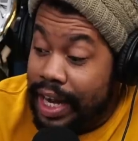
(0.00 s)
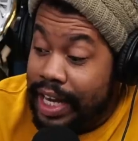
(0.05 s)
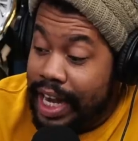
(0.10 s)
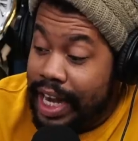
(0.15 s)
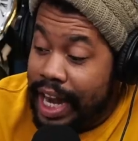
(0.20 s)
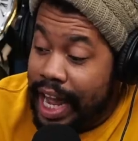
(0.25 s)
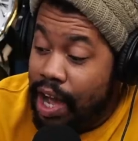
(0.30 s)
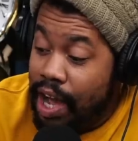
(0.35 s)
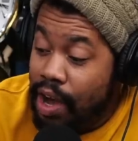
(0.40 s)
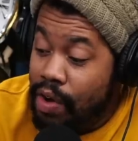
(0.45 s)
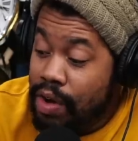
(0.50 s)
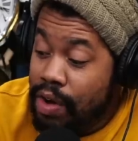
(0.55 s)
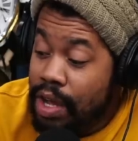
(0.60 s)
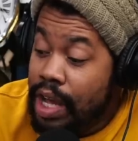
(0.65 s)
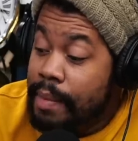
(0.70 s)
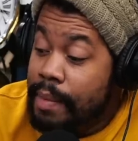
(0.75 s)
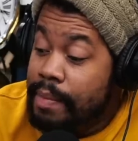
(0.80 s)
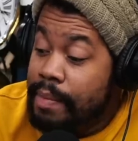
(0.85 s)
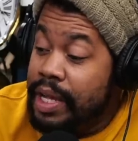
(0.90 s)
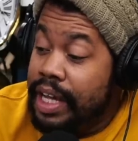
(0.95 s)
at now. At this
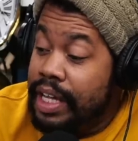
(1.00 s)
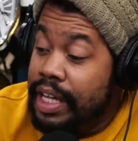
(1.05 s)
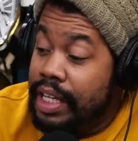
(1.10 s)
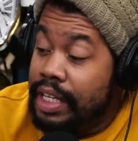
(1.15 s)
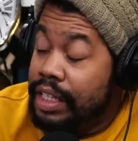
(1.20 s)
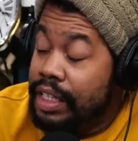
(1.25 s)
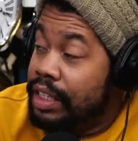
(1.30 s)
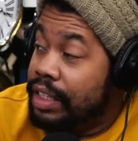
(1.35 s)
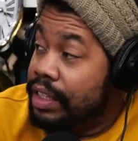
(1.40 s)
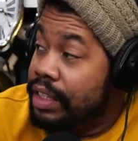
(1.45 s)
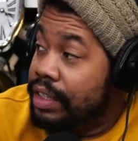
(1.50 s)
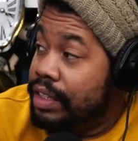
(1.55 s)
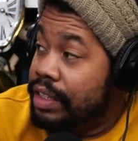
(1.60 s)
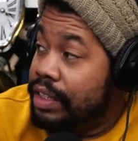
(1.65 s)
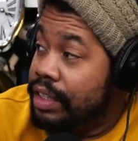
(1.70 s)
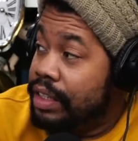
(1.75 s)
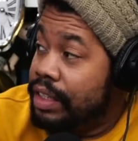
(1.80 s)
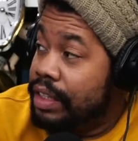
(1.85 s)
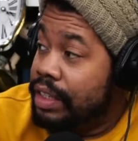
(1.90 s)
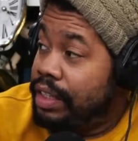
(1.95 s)
point, or they, they want to like do that. another
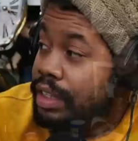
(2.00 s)
project